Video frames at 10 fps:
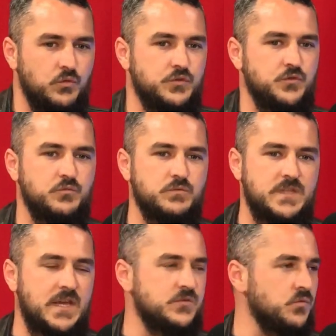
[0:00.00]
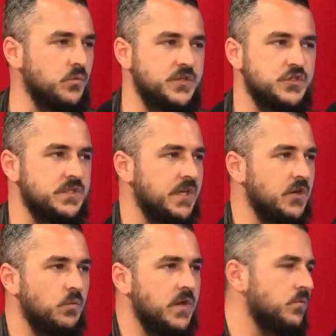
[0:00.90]
we'll do days where we just get
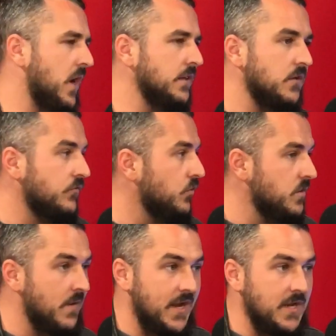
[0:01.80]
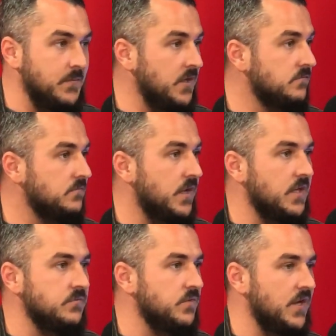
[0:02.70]
away. I love yeah. going to Miami
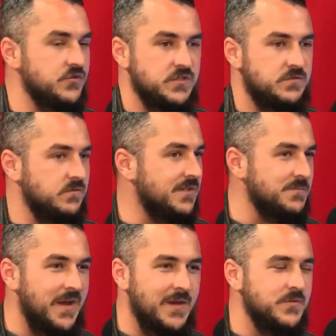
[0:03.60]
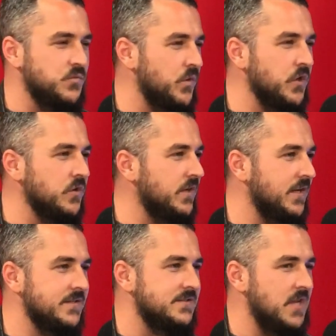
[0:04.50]
and, yeah. and just cause Miami's weird
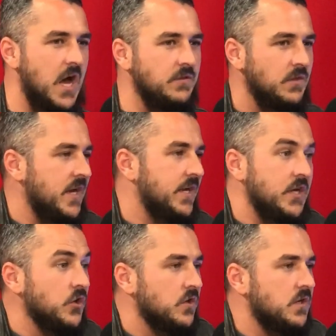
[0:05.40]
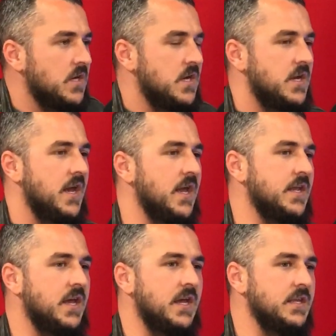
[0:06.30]
and it's not like here.
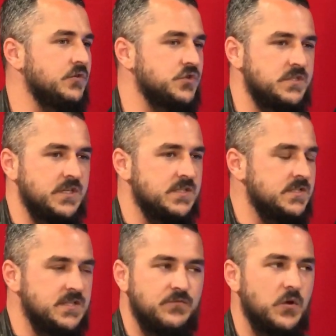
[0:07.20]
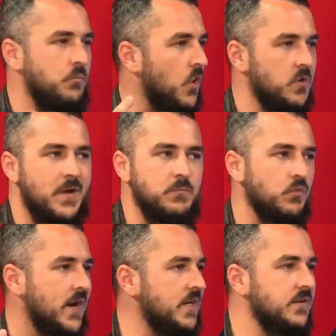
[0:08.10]
And, and it just gets a different part of my
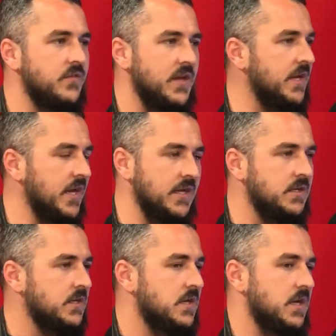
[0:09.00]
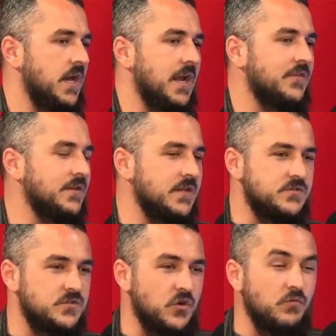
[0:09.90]
brain thinking. And I think
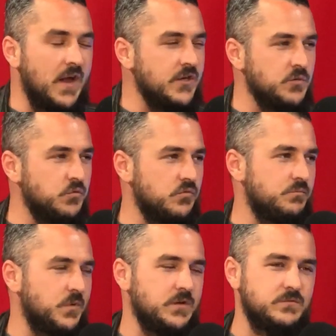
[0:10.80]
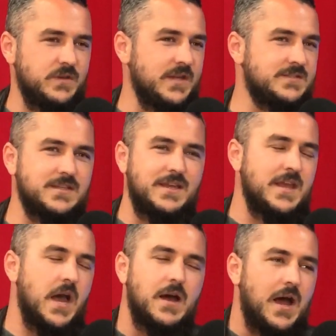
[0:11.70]
that's so valuable, but yeah. it's,
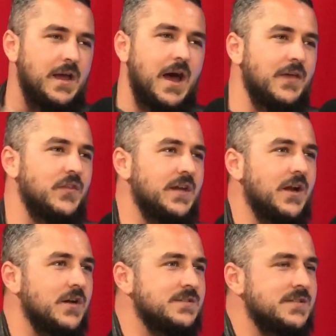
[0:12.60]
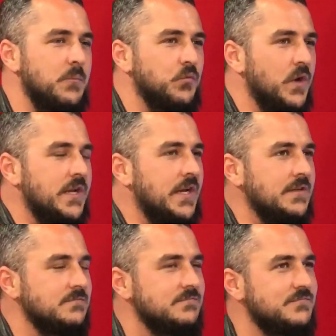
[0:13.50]
yeah, I, I think us
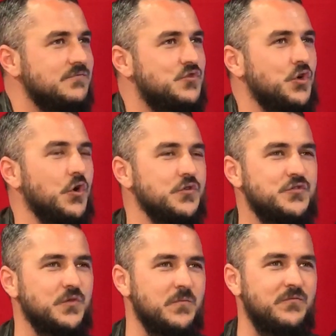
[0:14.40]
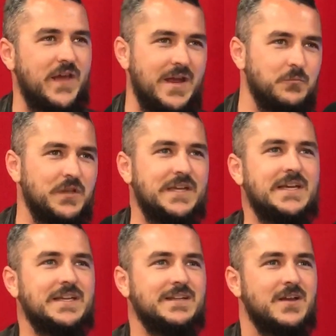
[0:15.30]
separating church from
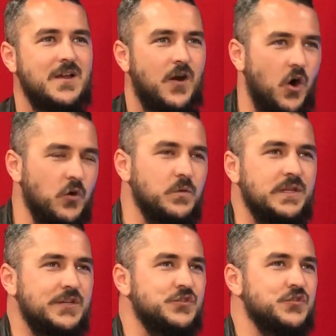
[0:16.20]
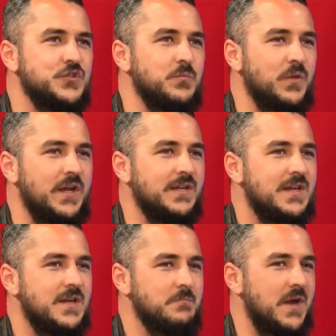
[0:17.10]
family and our relationship, like
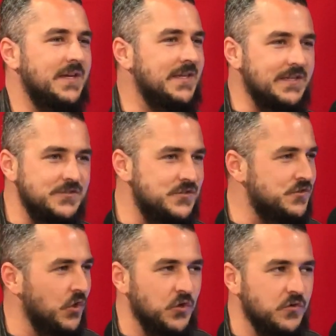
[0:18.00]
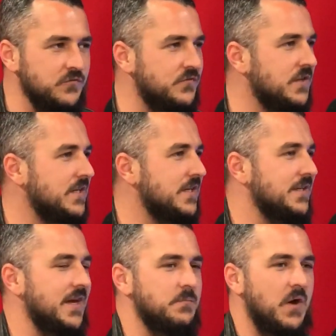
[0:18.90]
my kids serve,
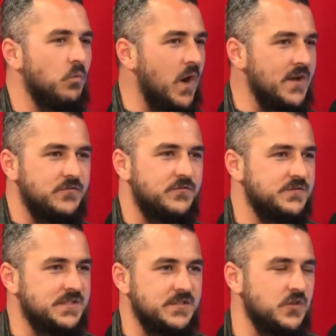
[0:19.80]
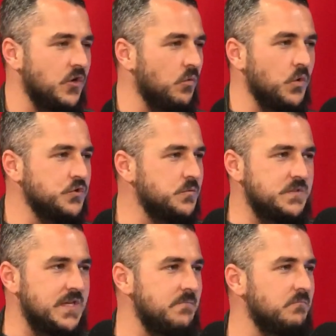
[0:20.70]
like my wife sings on our worship
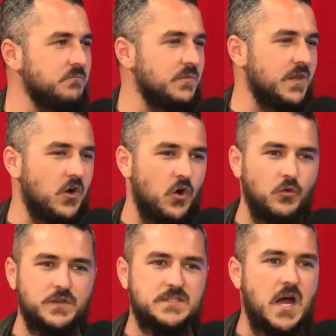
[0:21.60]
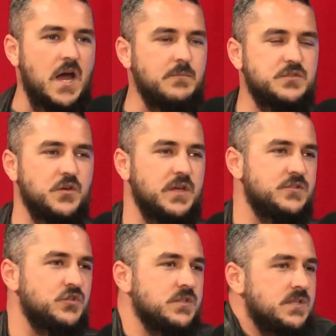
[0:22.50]
team yeah, all yeah. the time. So
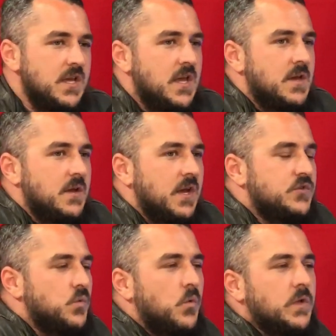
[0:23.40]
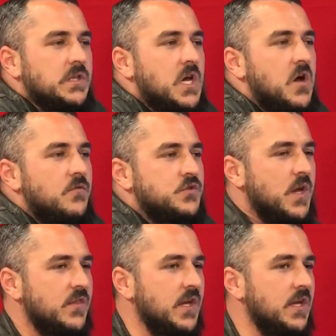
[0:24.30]
it's just, it's what we love. So
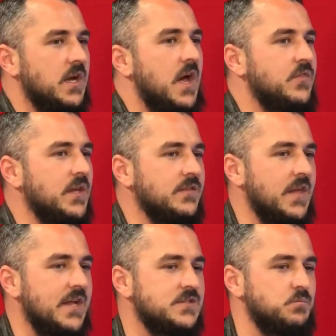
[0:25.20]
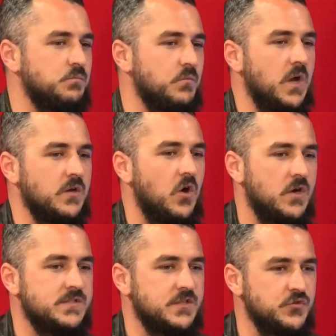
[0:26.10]
I think, I think that's a,
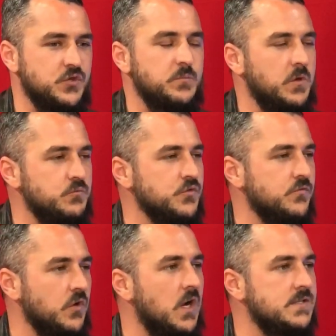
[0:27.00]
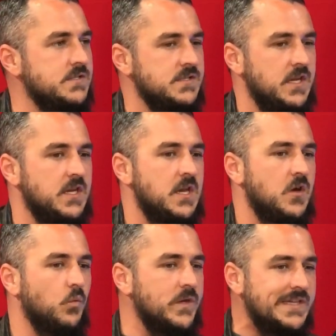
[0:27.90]
honestly a dream come true for us is like,
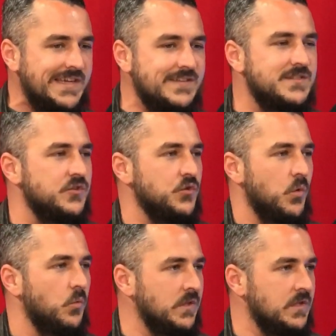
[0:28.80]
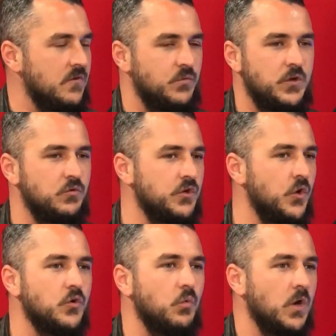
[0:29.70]
we get to do what we love. We don't
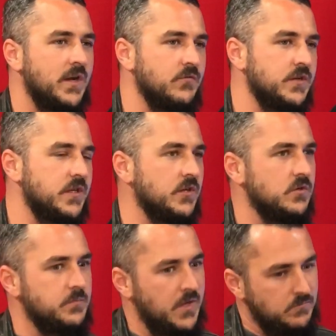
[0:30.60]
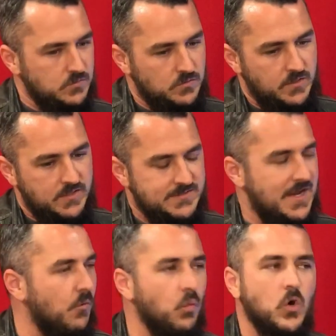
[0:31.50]
go to work every day going, man, so going. It's
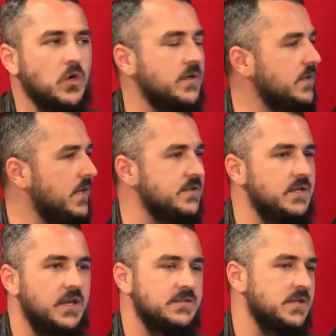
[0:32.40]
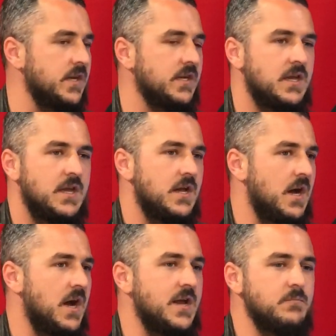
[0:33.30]
not work. It, yeah. It's like,
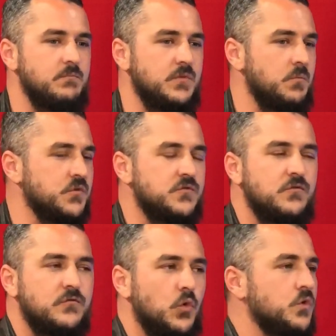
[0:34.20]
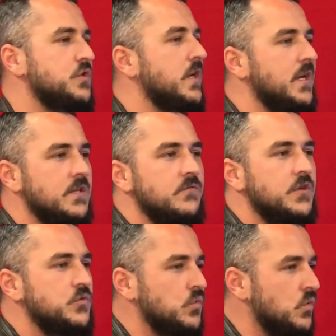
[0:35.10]
I am the most fortunate
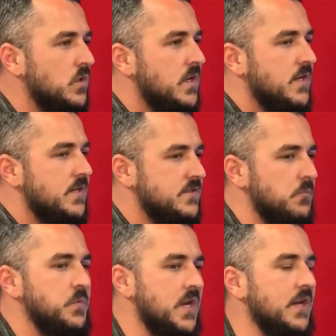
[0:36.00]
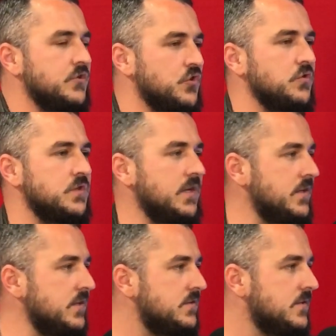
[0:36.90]
individual to be at a church. They pay
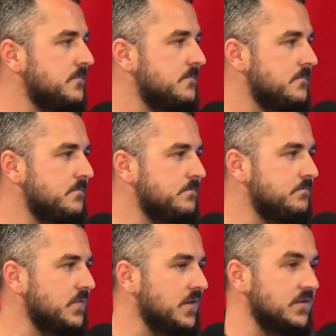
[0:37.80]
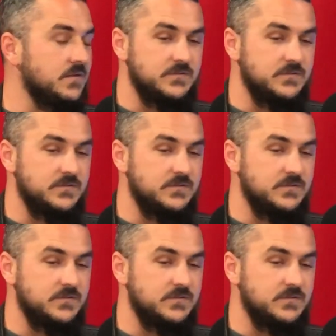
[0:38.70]
like us this. to love Jesus.